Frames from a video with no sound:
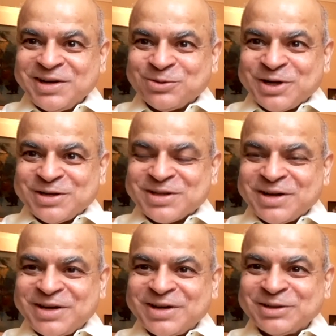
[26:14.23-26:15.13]
Otherwise,
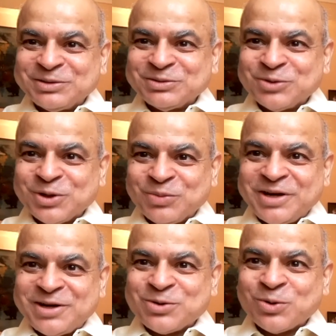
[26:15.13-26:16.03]
they wouldn't be
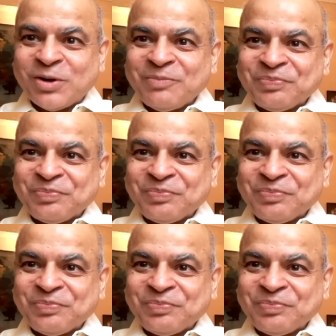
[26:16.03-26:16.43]
there at all.